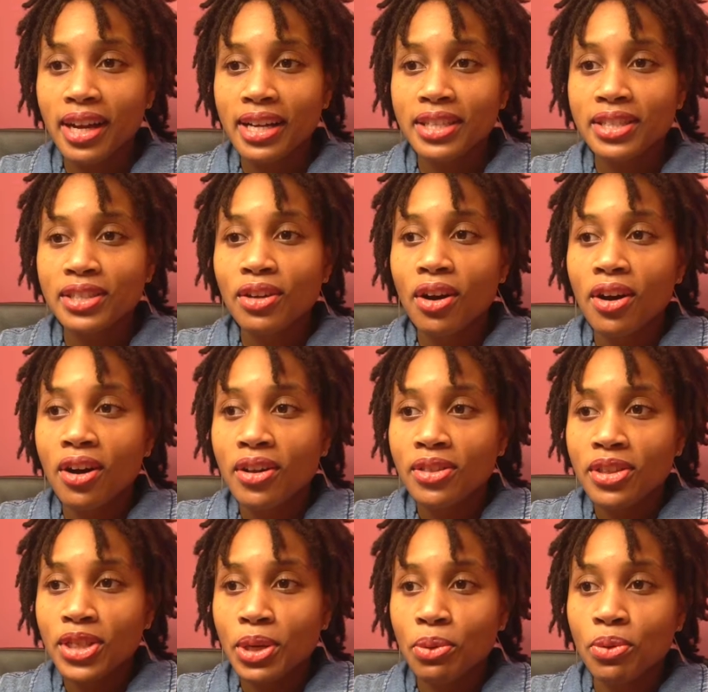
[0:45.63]
I saw
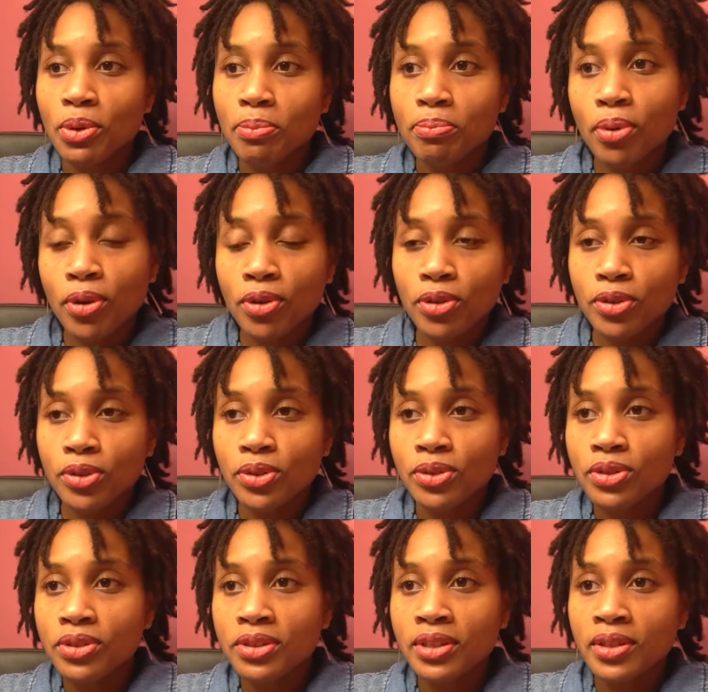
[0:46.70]
that they were
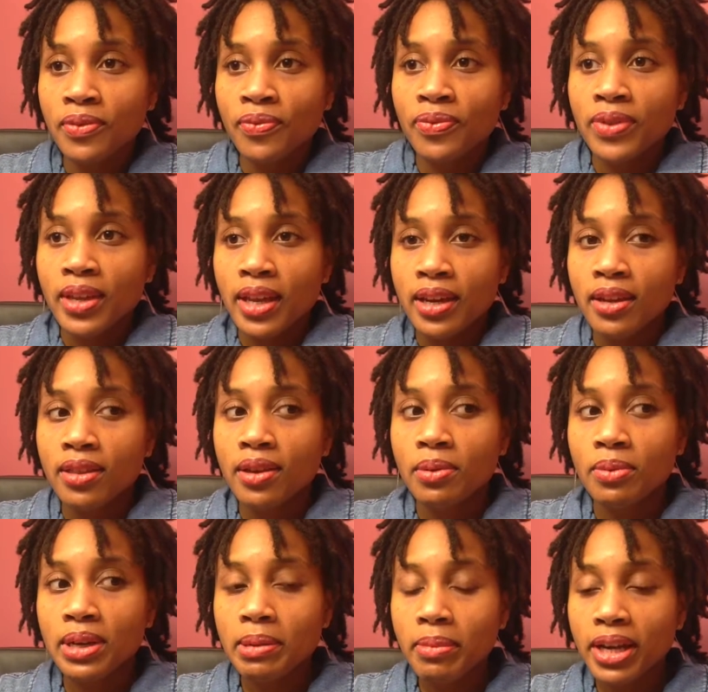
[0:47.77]
purls. And I thought,
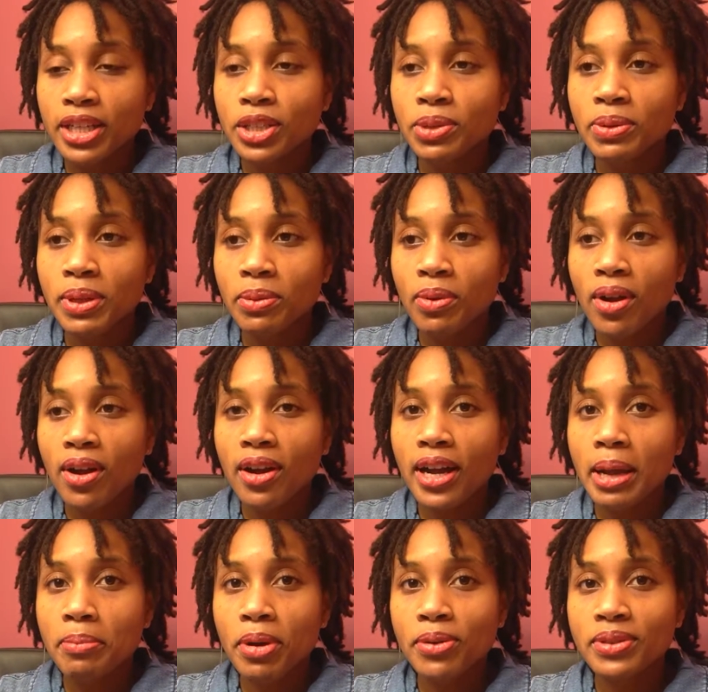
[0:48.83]
what am I doing wrong?
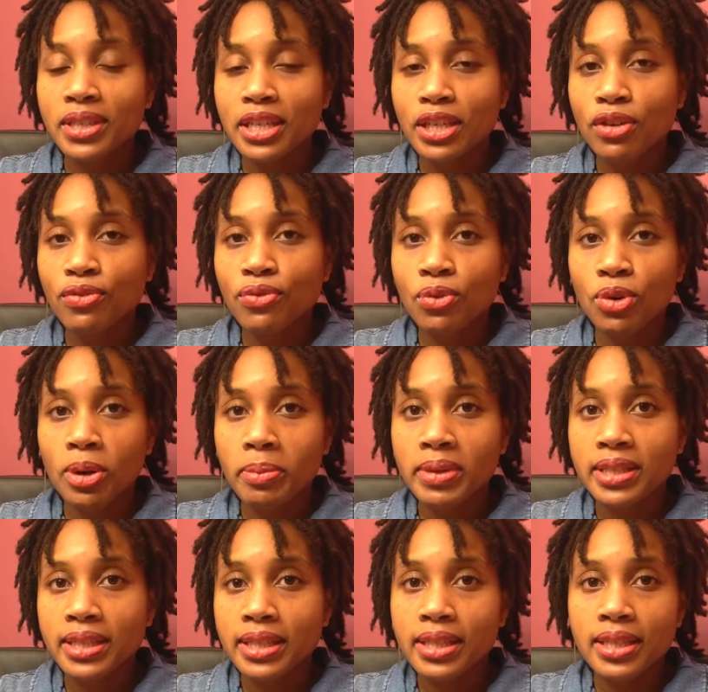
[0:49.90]
I posted in a forum
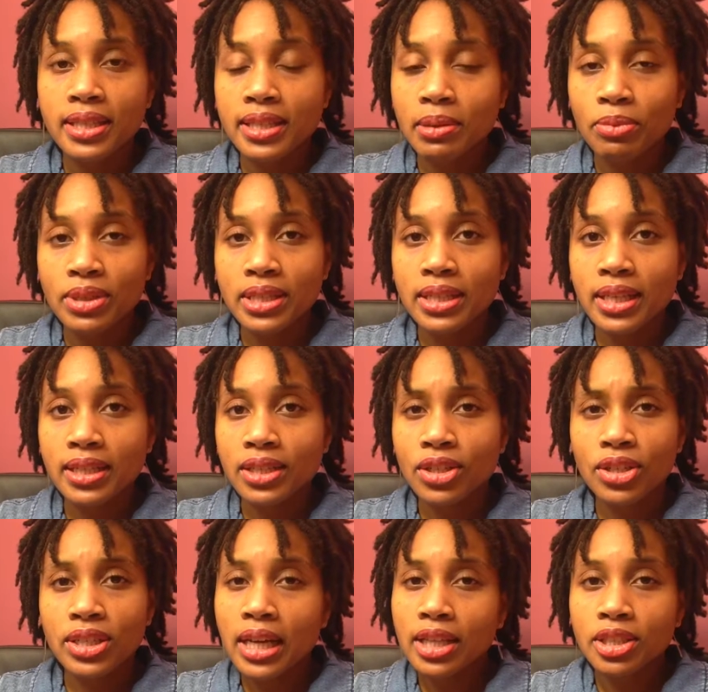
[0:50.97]
and someone said,
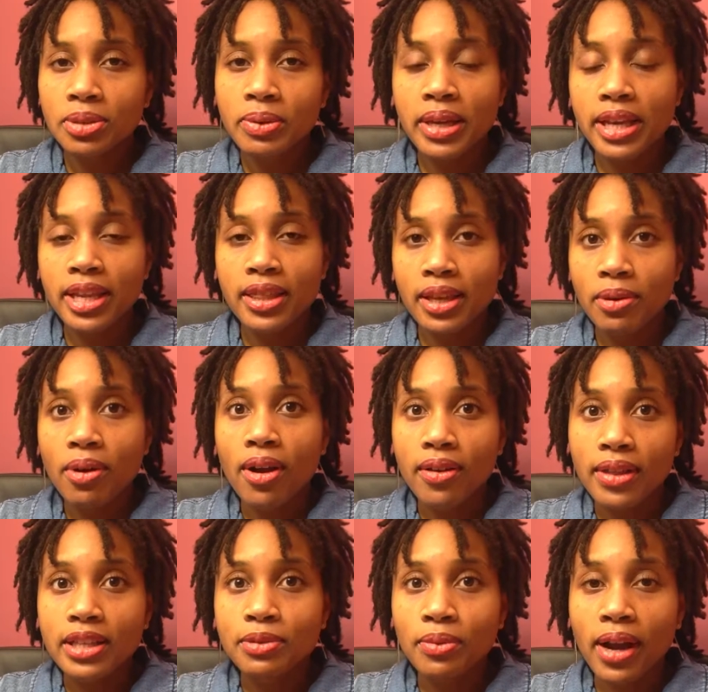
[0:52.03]
you're not doing anything wrong.
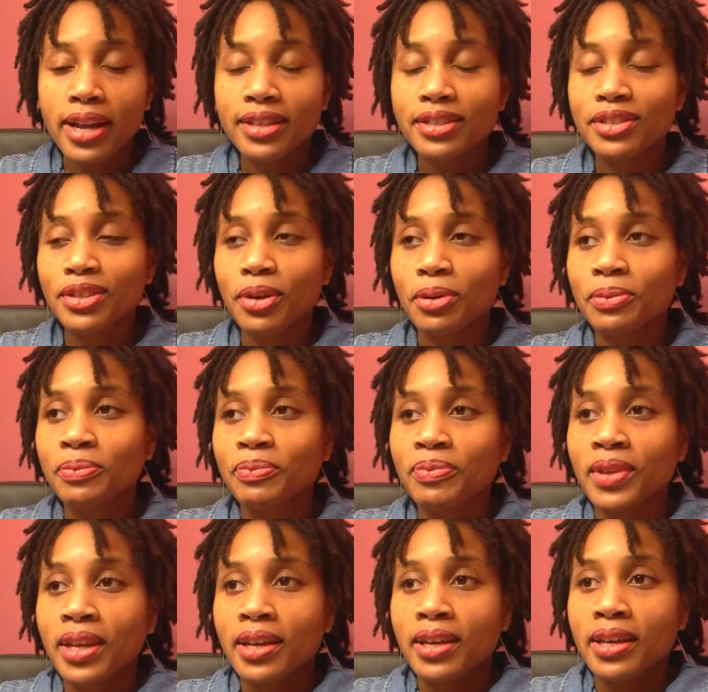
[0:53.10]
That's right. So
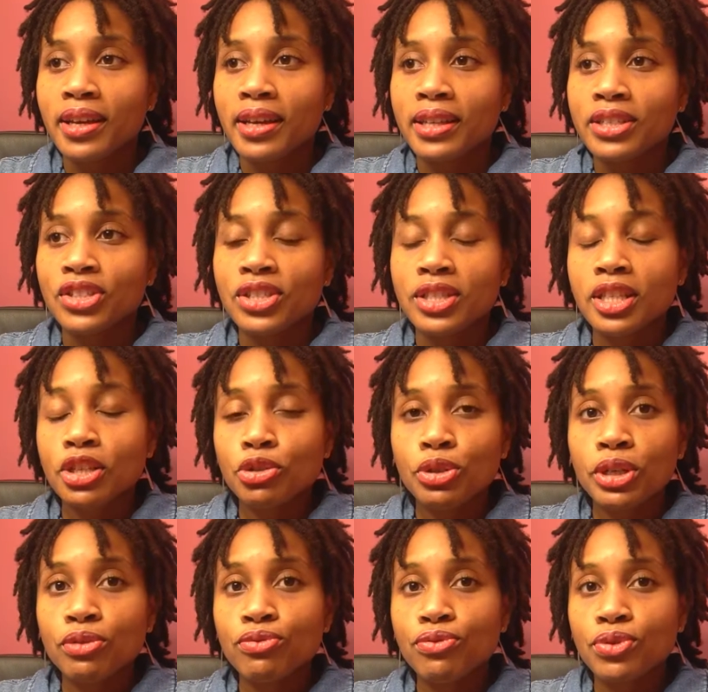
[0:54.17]
just a little
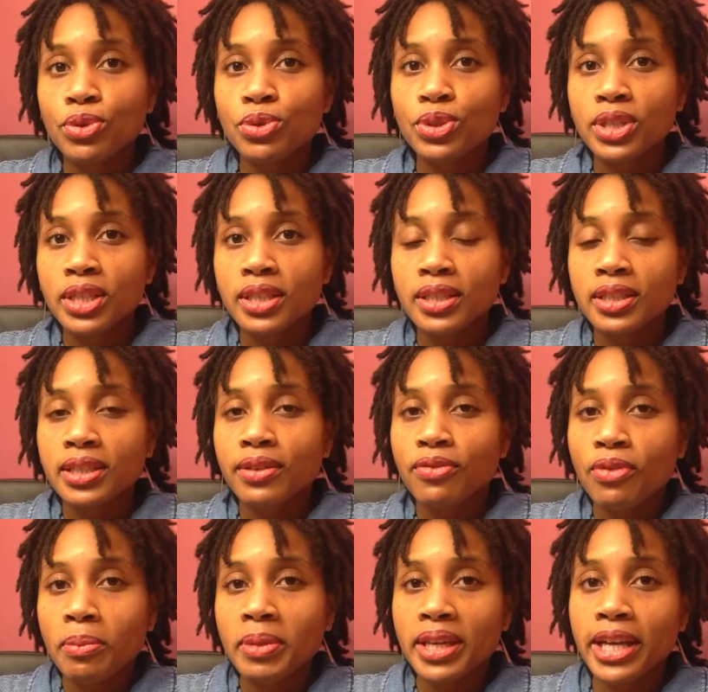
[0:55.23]
confusion
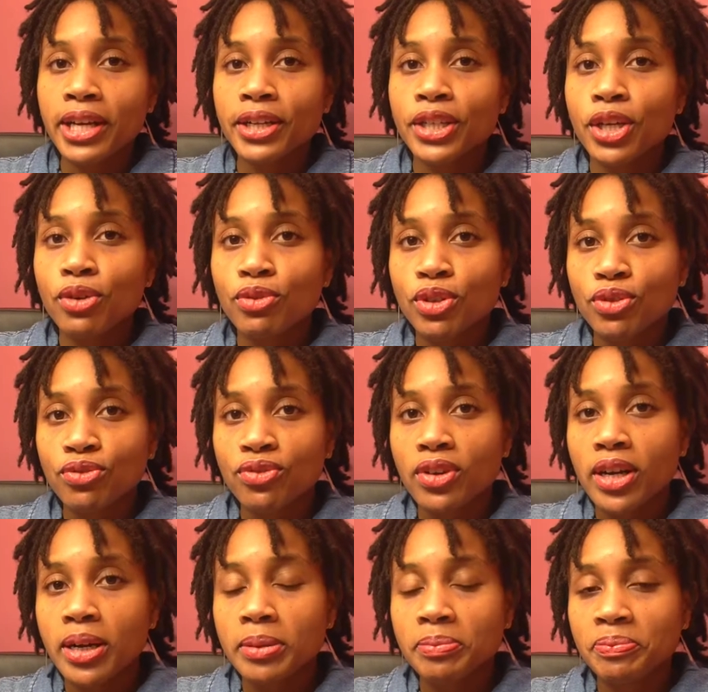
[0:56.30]
from the carryover
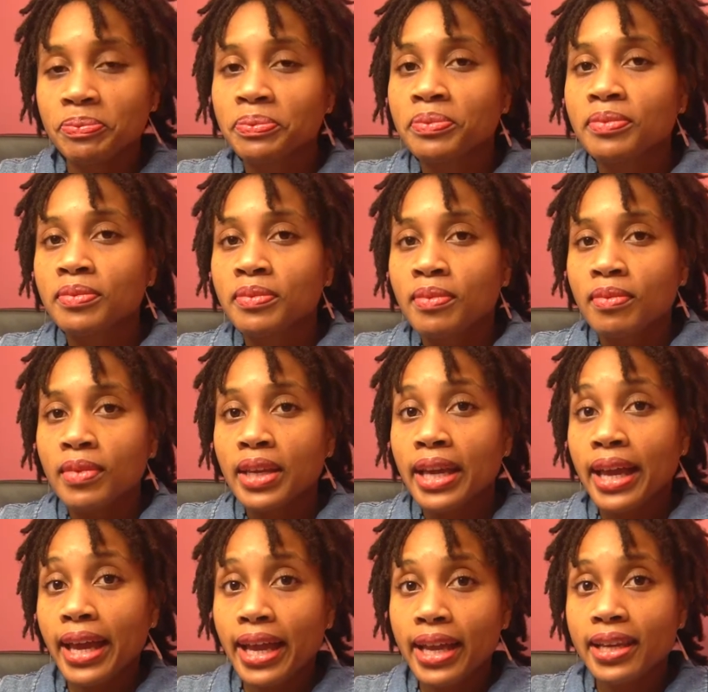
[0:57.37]
from
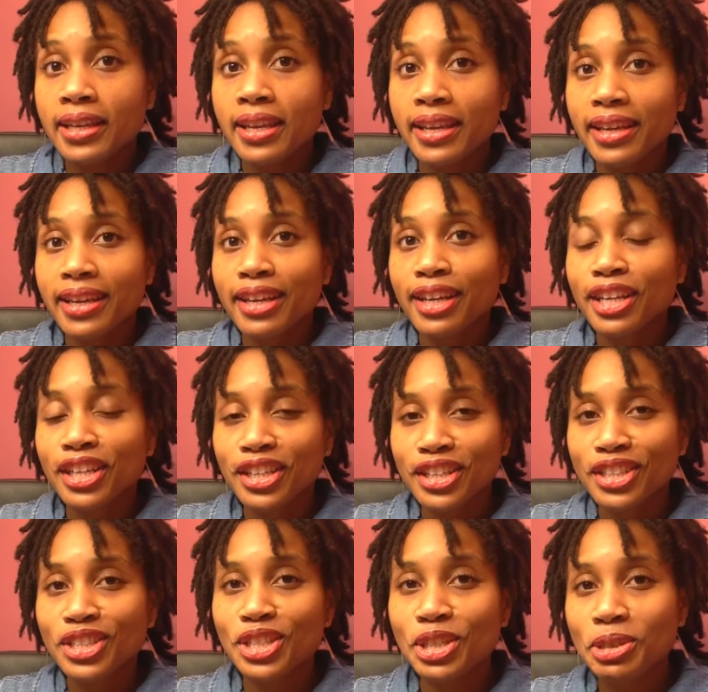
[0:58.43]
hand knitting
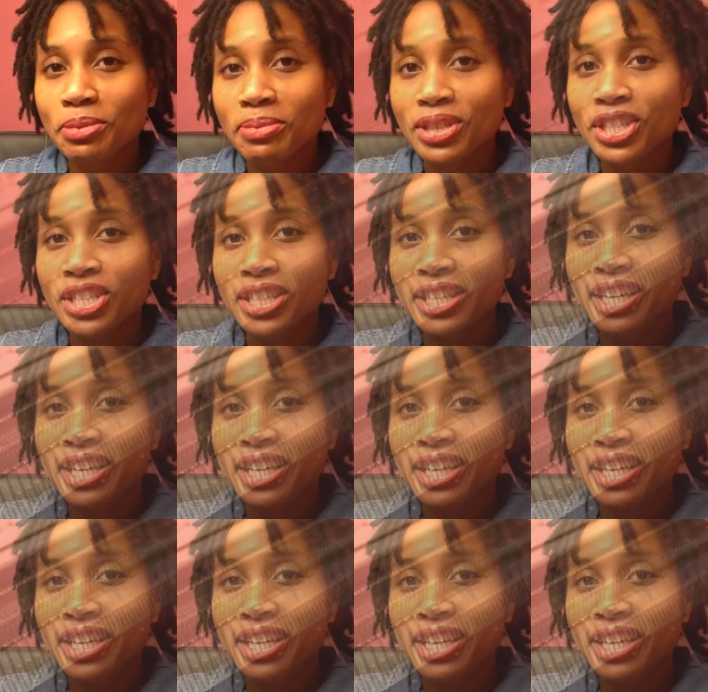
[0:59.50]
to machine